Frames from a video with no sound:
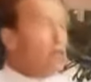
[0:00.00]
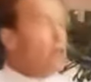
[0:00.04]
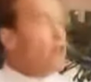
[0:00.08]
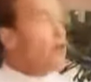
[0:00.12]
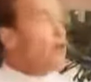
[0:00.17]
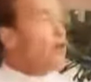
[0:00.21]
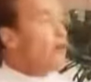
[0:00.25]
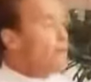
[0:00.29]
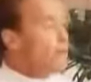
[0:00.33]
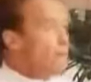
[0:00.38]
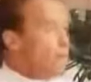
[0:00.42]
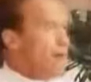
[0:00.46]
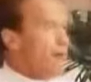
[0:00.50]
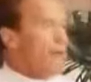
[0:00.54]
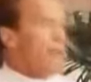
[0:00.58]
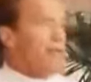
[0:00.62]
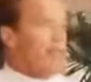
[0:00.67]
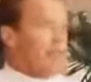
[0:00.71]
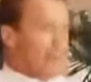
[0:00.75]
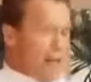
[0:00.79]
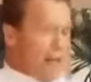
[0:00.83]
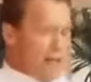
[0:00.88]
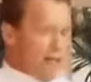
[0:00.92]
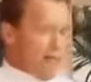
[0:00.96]
to have fun in
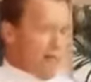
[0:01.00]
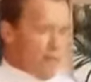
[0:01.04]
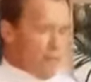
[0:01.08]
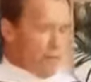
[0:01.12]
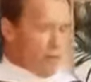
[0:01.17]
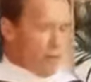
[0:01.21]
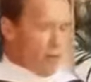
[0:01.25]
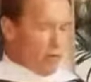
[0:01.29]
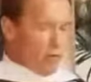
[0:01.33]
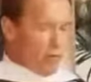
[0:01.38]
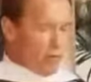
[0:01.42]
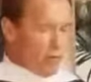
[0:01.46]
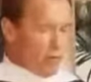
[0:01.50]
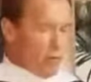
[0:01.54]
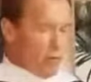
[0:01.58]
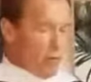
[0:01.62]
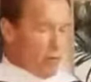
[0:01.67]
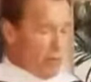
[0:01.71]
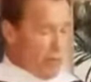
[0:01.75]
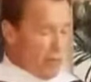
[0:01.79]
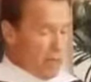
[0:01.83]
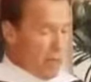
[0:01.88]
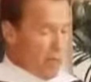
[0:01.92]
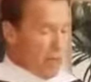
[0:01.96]
life, of course,
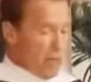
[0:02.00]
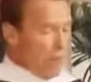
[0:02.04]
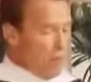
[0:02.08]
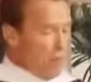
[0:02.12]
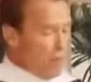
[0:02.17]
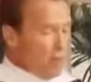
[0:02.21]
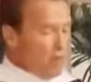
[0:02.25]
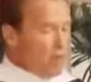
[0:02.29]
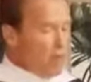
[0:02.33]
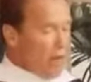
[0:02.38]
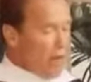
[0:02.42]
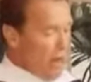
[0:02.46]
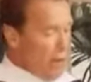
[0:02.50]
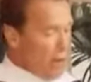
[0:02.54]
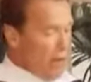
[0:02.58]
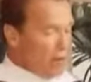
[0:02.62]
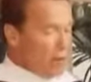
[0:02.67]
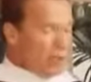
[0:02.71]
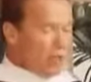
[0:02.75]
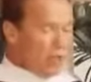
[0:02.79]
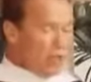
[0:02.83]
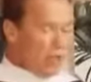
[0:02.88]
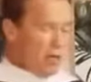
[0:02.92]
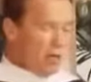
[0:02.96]
but when you're out
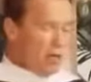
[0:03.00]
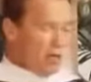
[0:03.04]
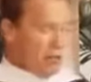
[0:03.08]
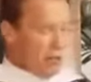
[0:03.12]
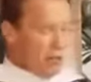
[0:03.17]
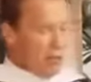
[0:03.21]
there